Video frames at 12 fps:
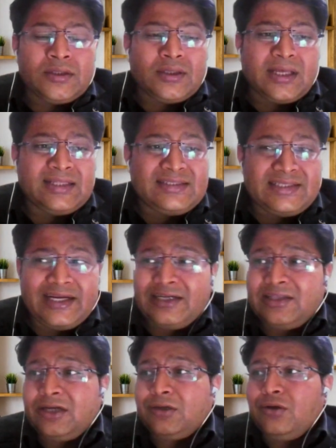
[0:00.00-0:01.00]
and said
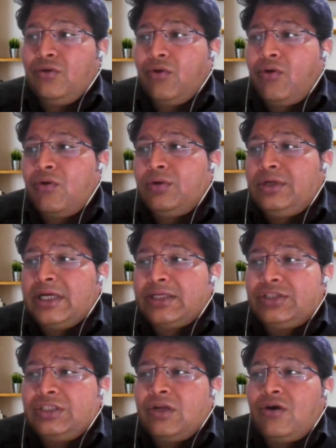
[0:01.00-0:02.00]
that law
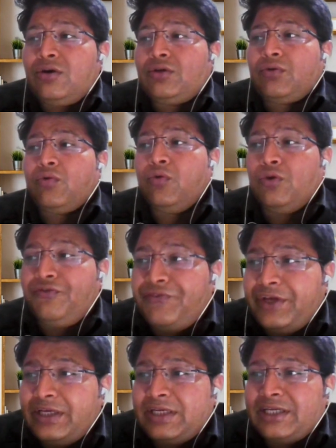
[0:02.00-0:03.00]
does not
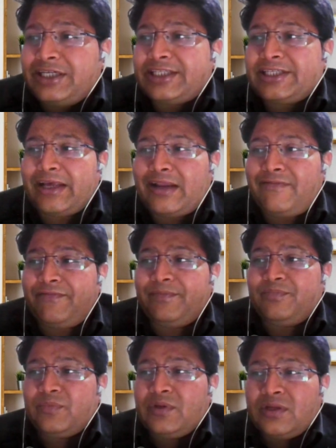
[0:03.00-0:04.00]
hoodwink itself
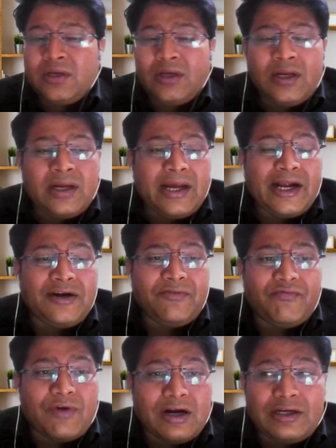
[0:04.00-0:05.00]

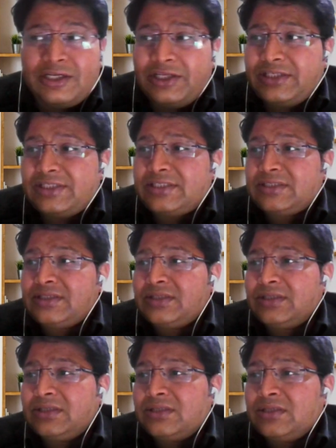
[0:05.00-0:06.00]
and what is
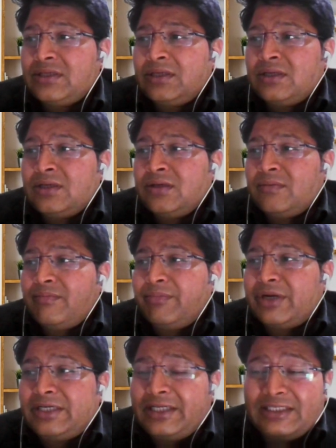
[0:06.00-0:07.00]

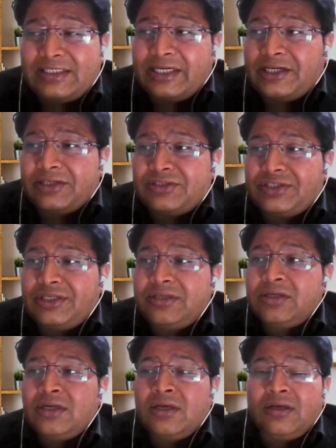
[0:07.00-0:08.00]
but a strategy
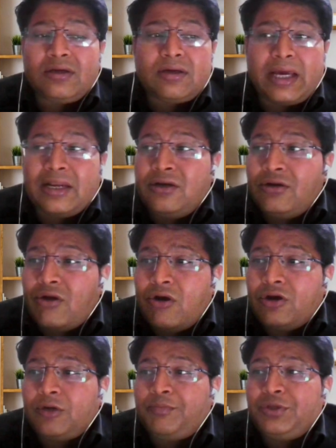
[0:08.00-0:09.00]

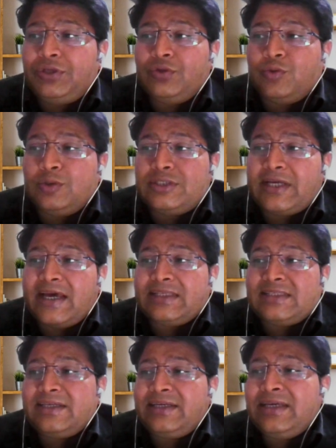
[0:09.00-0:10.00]
cannot be used
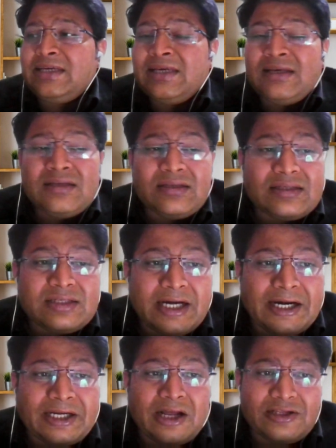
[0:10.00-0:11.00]
as a
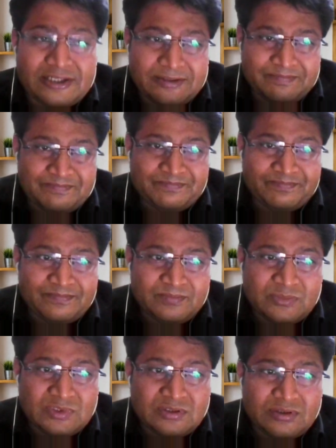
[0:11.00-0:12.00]
stratagem
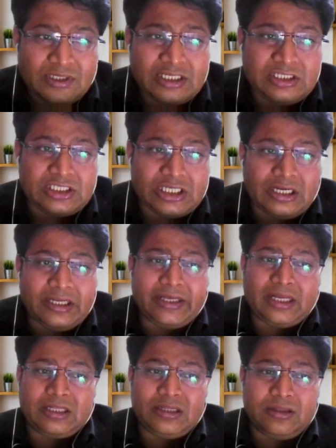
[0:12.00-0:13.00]
ek chal
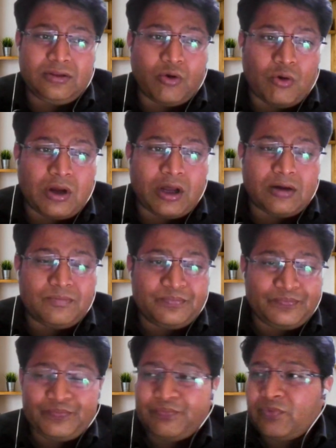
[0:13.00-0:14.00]
ek dhoka
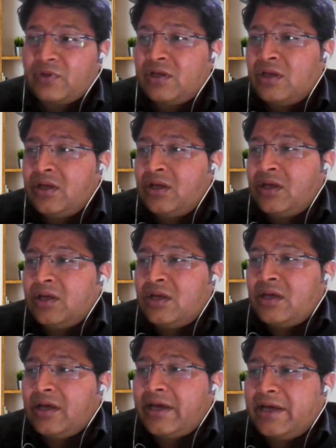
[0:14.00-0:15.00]

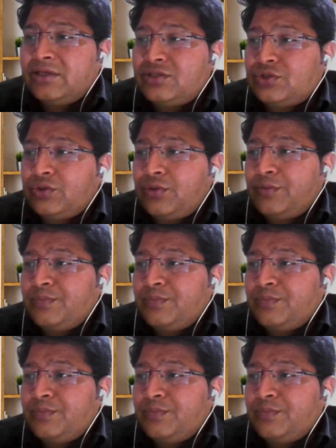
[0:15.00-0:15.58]
and so